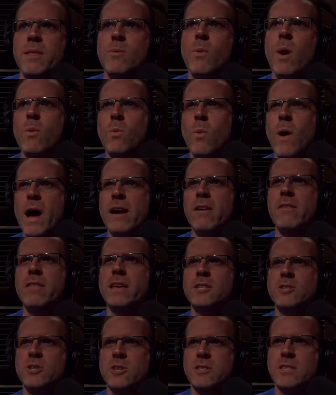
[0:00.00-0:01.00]
By the way, why are
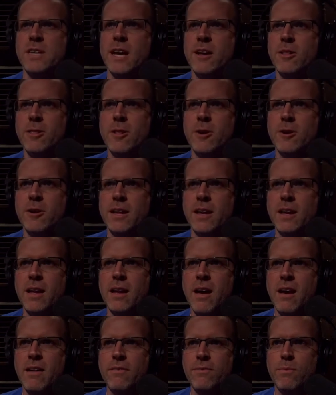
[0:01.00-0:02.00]
they just now
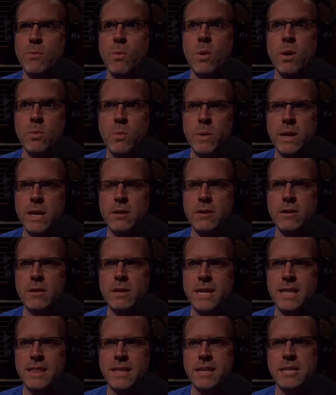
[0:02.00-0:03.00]
learning of what we
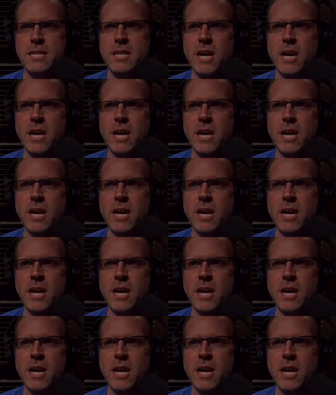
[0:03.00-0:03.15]
learned in the